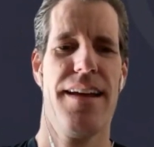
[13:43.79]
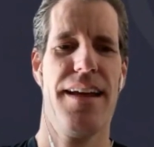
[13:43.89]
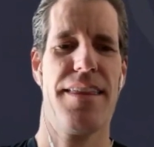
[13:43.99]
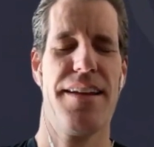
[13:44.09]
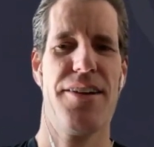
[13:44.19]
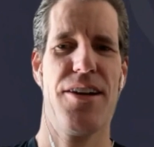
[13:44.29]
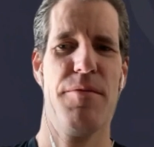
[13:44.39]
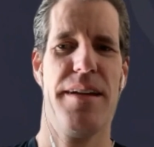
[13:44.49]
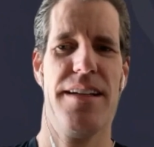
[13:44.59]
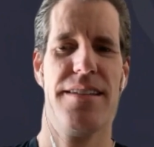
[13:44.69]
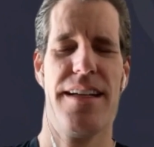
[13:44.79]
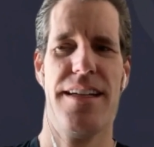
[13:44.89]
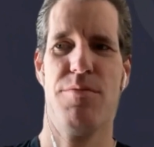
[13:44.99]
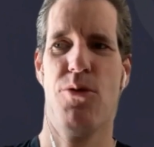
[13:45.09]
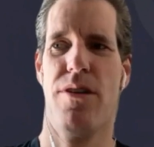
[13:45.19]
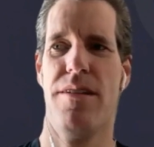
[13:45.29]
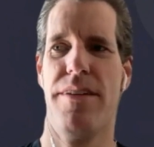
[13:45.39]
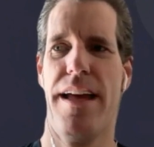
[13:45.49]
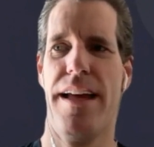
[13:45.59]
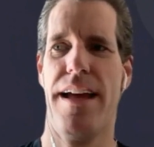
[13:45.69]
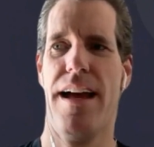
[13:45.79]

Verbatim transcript: Ethereum is is more of a